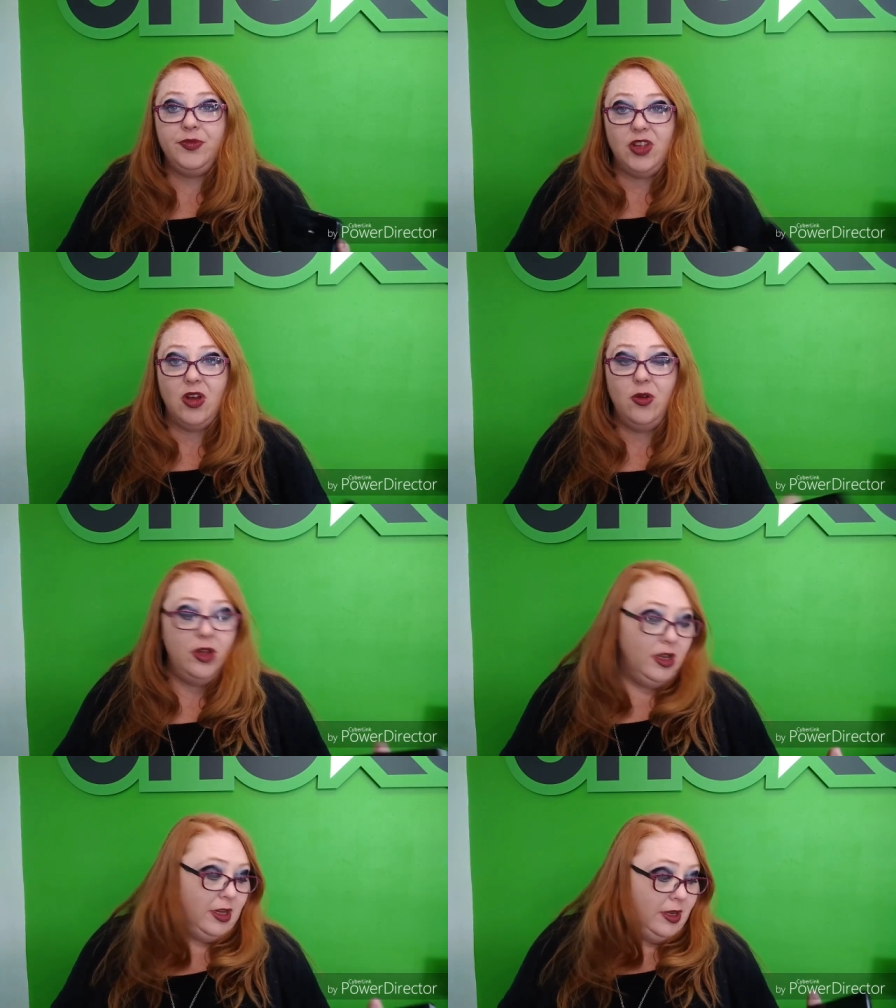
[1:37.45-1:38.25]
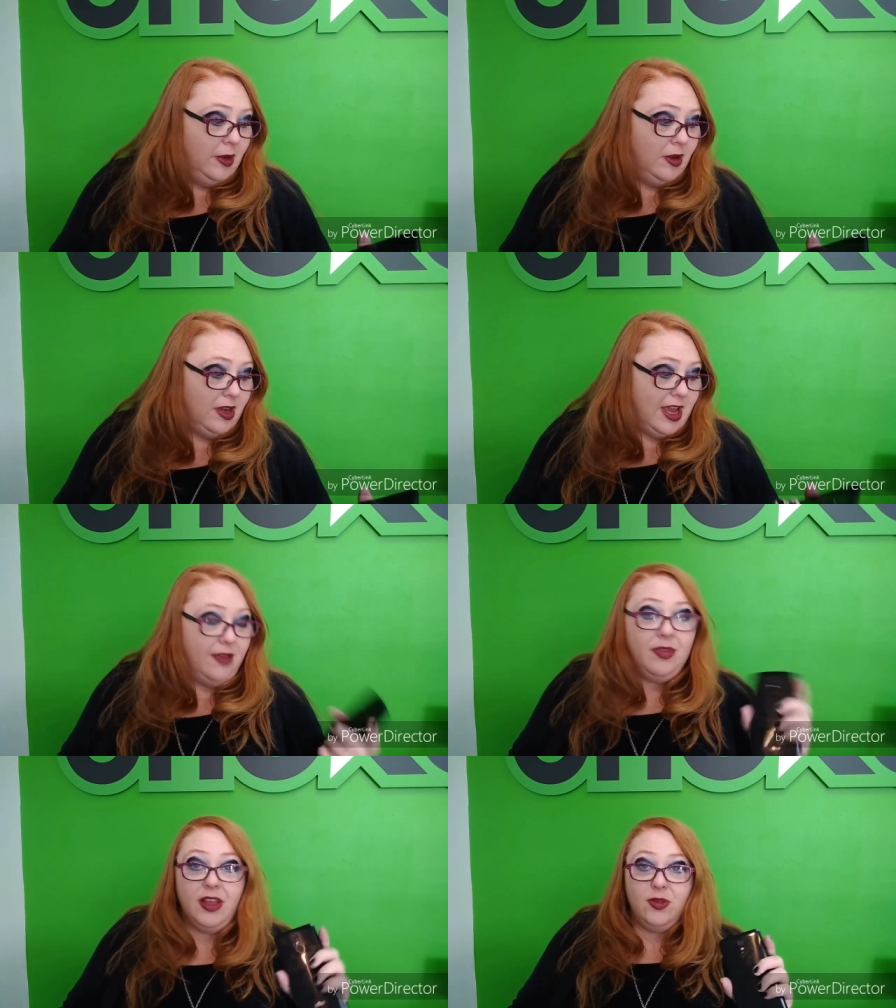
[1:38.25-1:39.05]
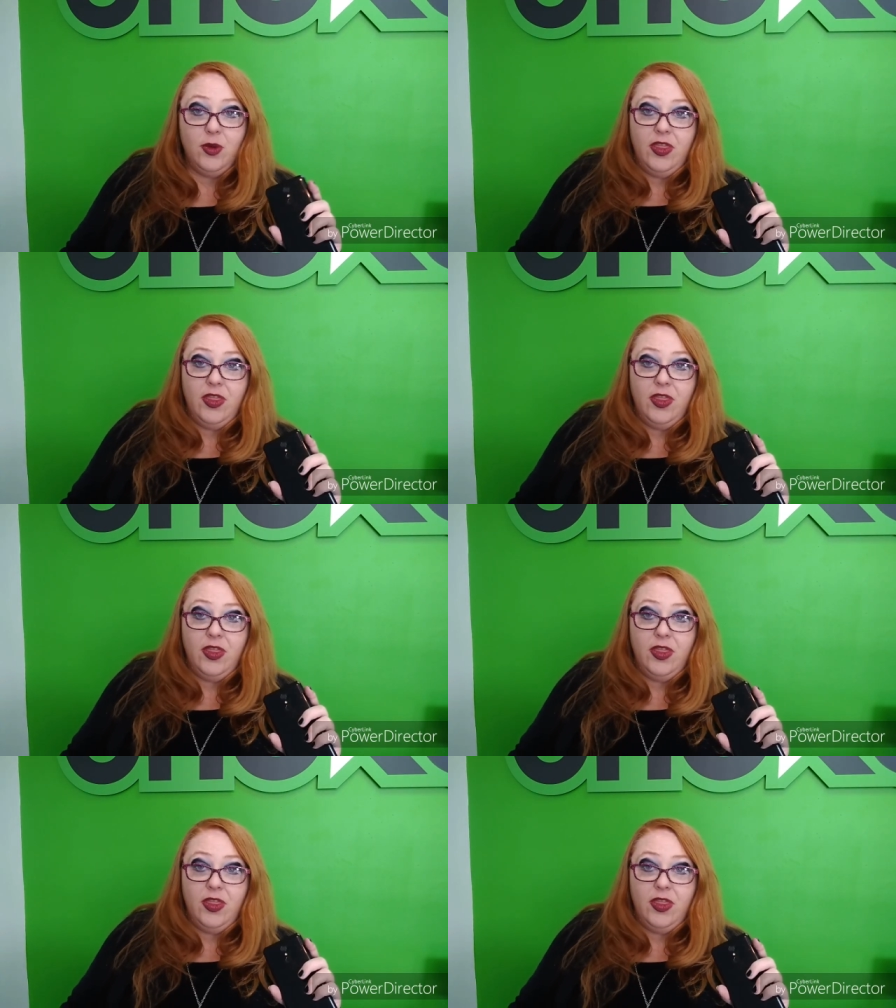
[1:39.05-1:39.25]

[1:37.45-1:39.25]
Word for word: So, okay, that's